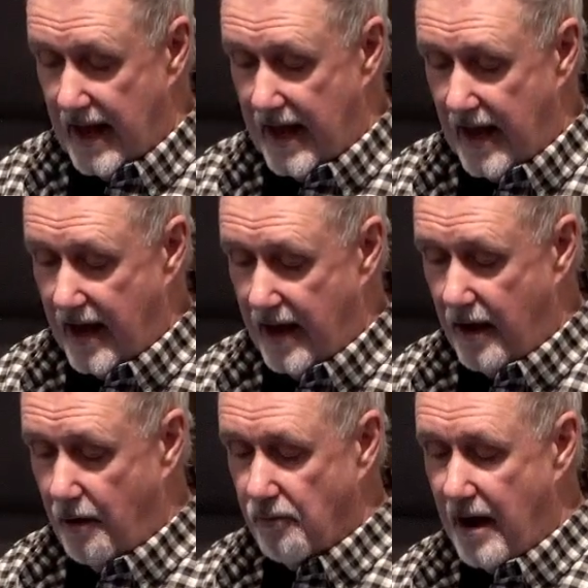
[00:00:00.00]
uh,
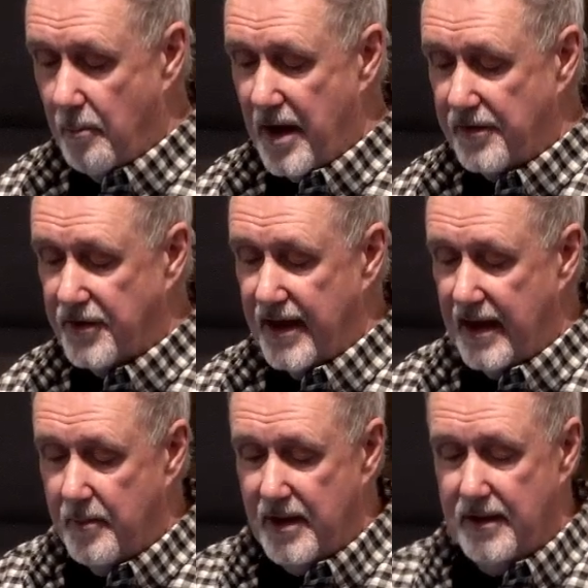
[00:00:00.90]
around
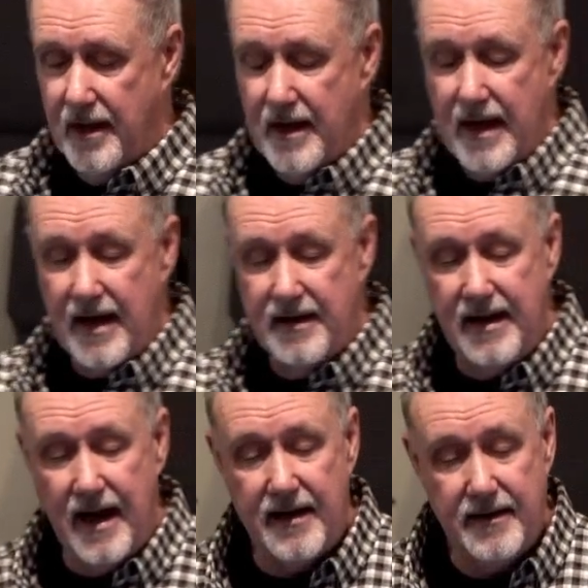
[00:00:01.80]
Bethlehem. And, and
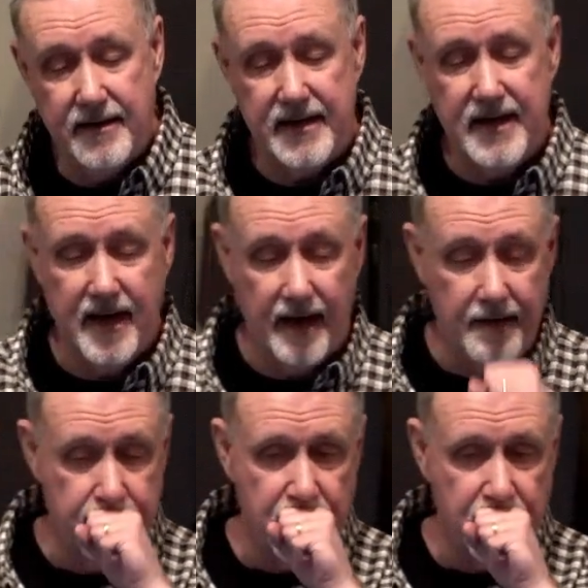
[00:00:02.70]
the idea,